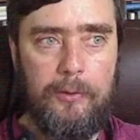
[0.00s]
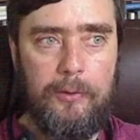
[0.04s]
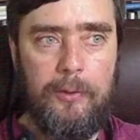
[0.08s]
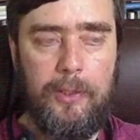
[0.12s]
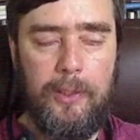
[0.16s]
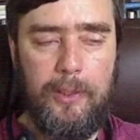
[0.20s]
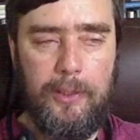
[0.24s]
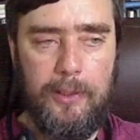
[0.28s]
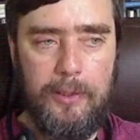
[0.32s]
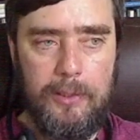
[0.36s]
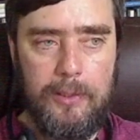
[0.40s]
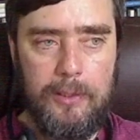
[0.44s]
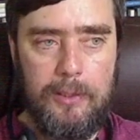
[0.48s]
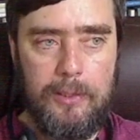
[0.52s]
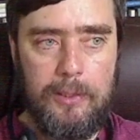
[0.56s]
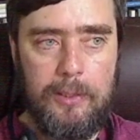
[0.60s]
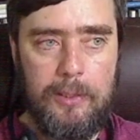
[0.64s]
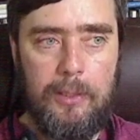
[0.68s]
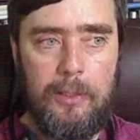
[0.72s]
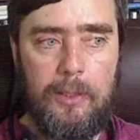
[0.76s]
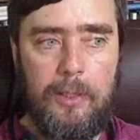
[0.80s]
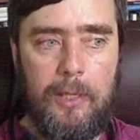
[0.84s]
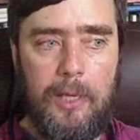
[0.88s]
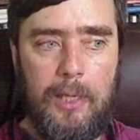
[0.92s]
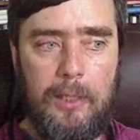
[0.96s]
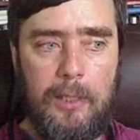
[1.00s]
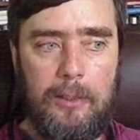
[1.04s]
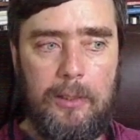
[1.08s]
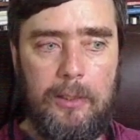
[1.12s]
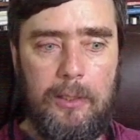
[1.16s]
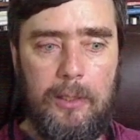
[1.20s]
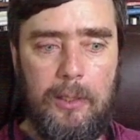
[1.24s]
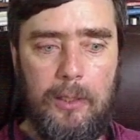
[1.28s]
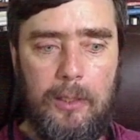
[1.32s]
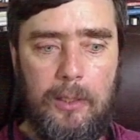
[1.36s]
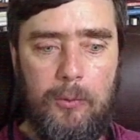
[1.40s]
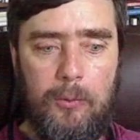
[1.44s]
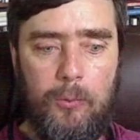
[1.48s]
things that
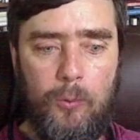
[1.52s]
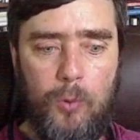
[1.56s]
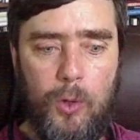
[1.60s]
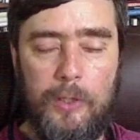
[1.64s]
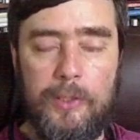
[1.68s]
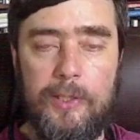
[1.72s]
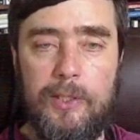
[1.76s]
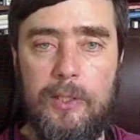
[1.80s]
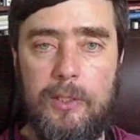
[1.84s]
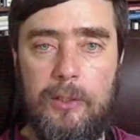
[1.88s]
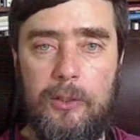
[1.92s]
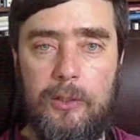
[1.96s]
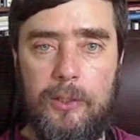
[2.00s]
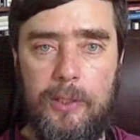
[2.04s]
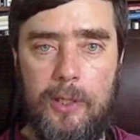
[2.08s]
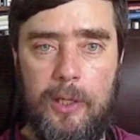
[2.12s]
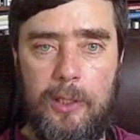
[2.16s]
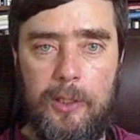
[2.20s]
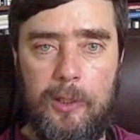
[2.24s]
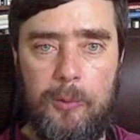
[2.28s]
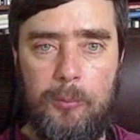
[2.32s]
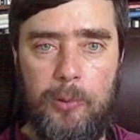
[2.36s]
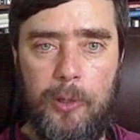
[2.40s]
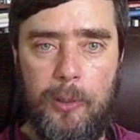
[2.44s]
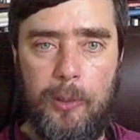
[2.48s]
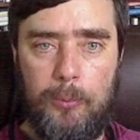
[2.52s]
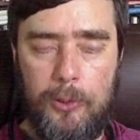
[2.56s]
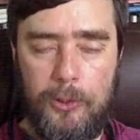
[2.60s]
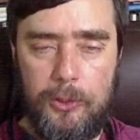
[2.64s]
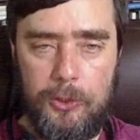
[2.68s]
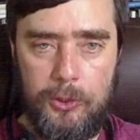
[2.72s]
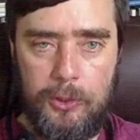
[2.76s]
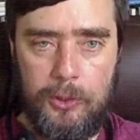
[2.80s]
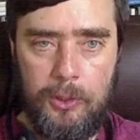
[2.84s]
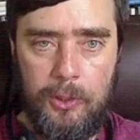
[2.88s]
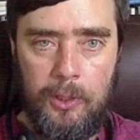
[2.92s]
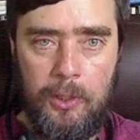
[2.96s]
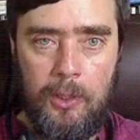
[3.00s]
uh, once they're done and
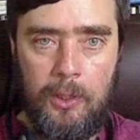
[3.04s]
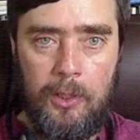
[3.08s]
published,